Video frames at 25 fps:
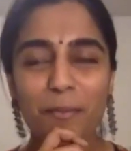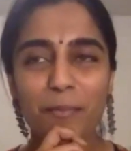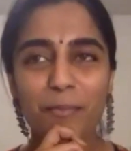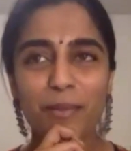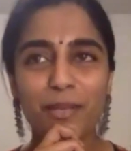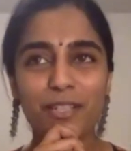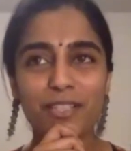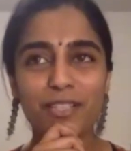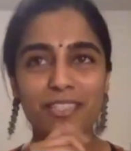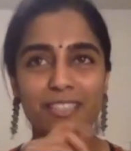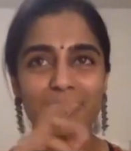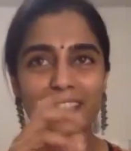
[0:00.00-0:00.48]

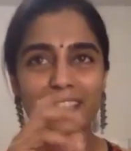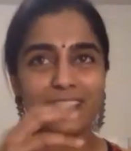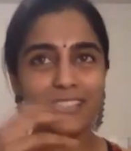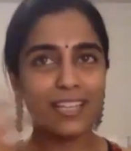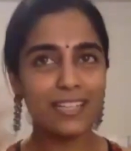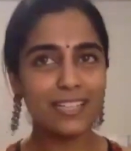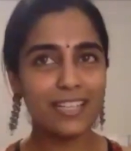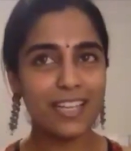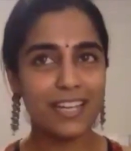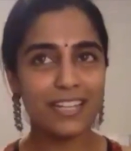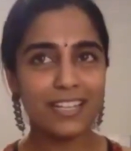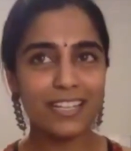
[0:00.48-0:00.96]
Because kids
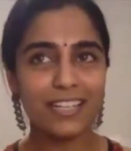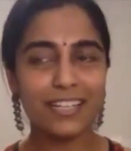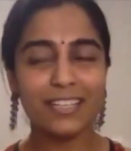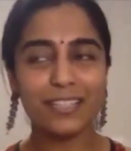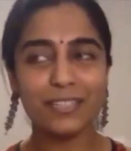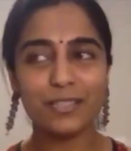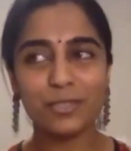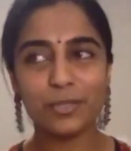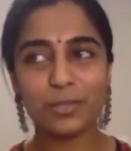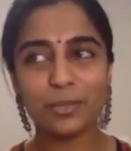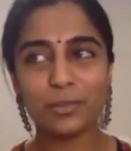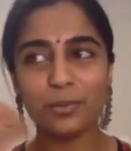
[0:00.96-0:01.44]
are generally
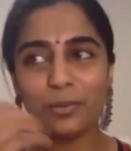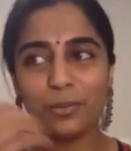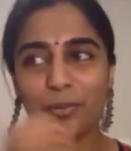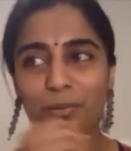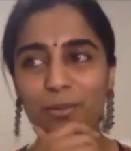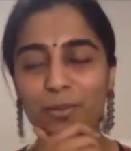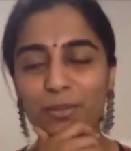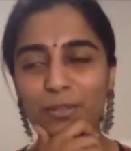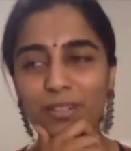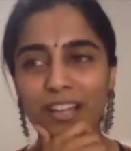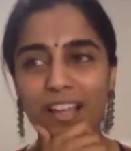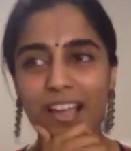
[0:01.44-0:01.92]
at
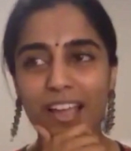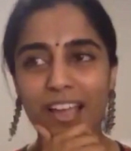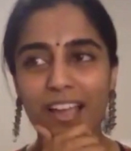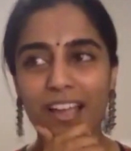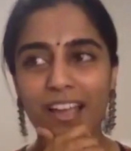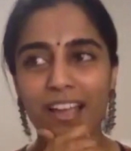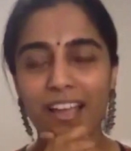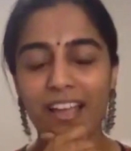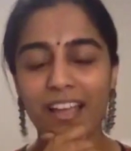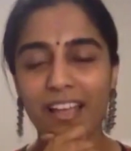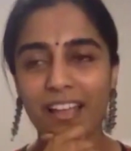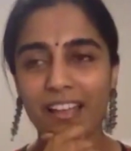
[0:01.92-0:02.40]
school,
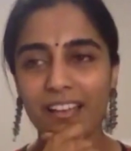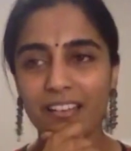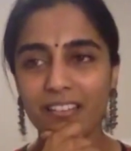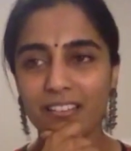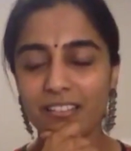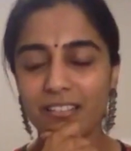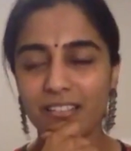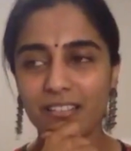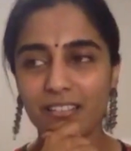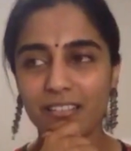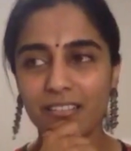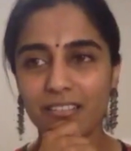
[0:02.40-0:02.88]

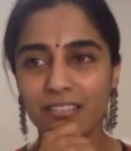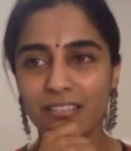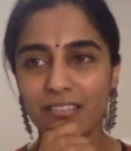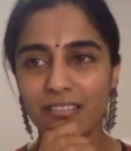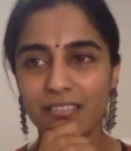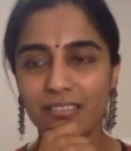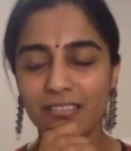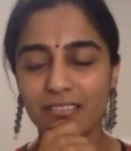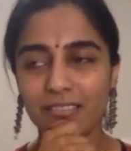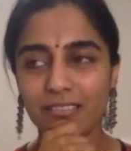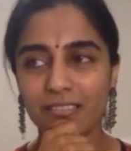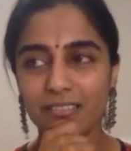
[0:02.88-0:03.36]
and
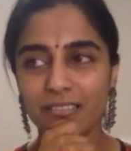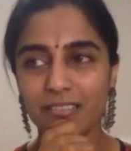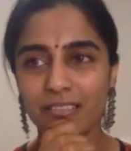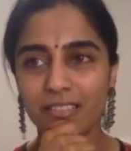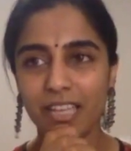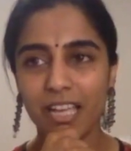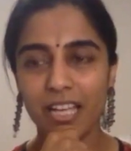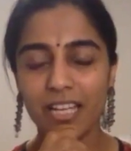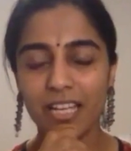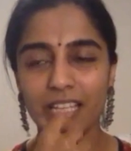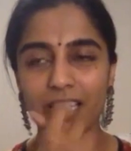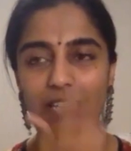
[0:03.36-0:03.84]

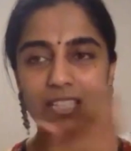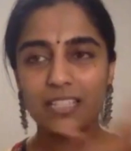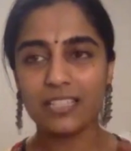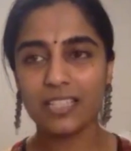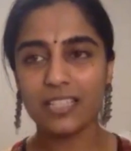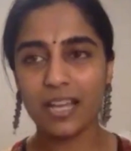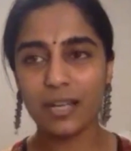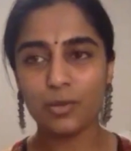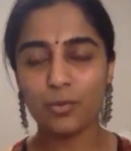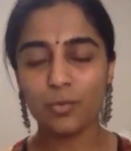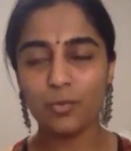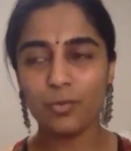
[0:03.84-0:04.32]
Katie is
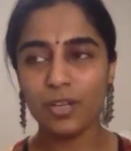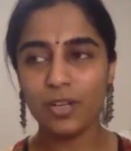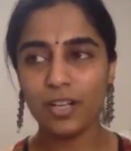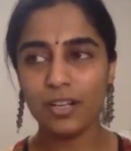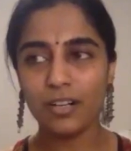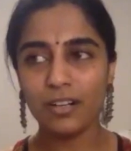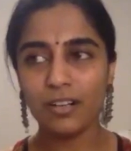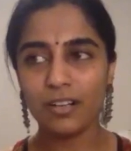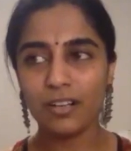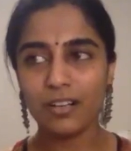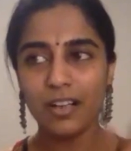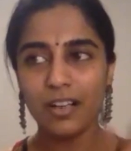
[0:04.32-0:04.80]
at
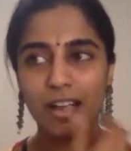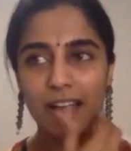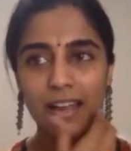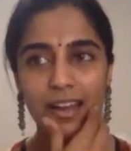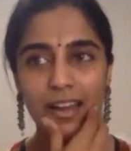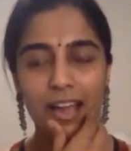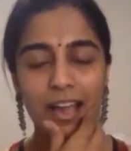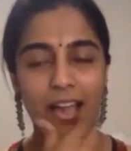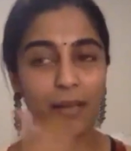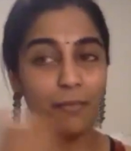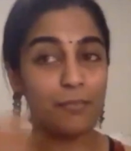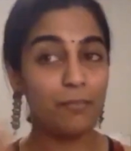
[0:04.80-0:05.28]
work and
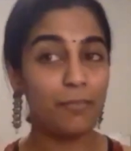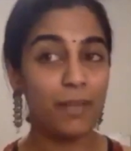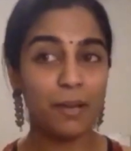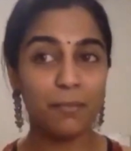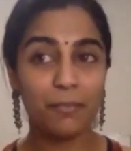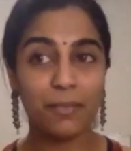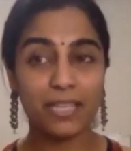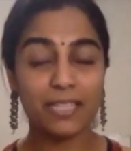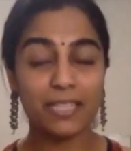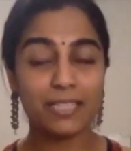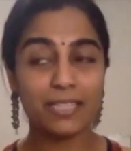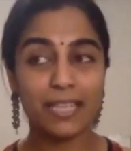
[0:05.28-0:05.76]
I'm by
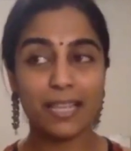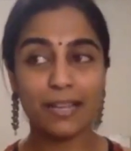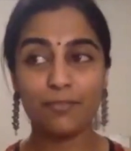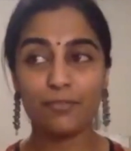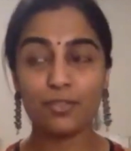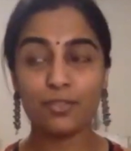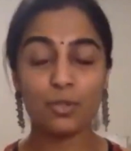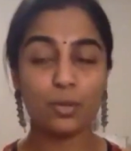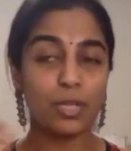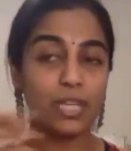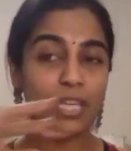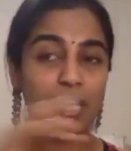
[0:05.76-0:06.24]
myself,
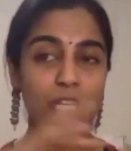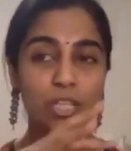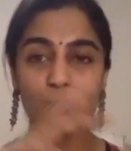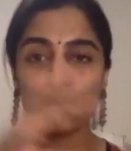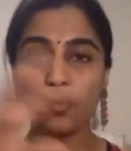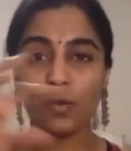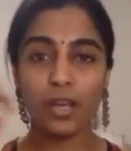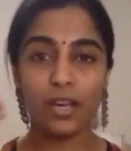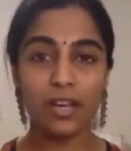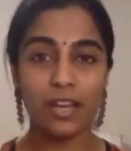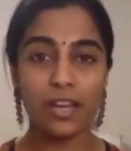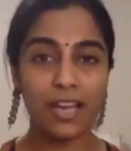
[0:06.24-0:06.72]
so
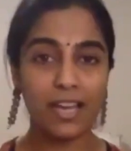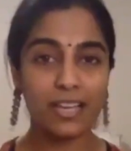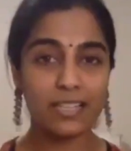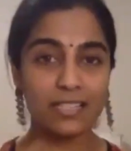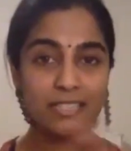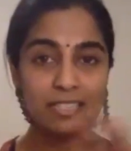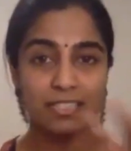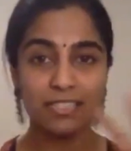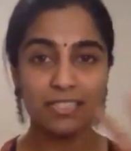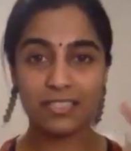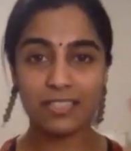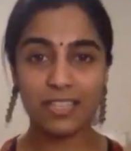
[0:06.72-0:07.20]
each one has
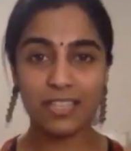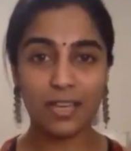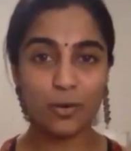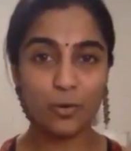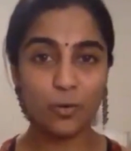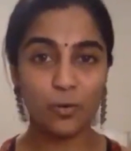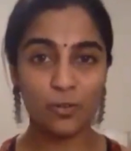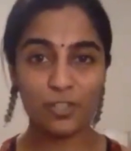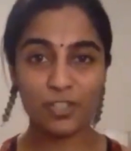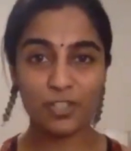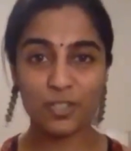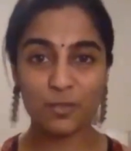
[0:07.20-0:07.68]
their
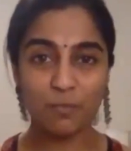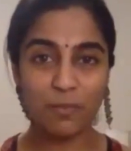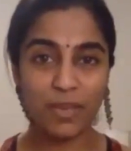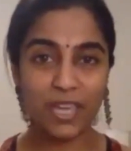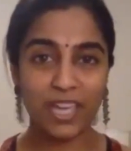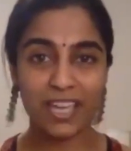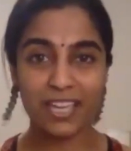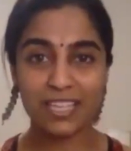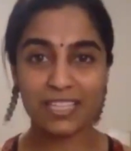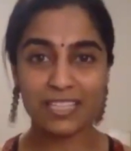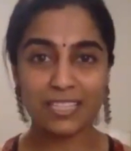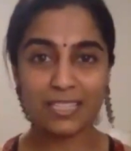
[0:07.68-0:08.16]
own
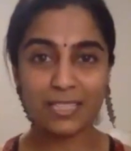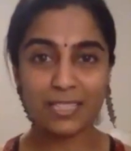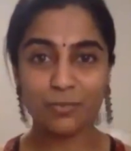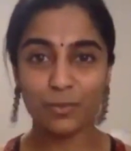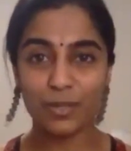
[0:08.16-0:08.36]
space.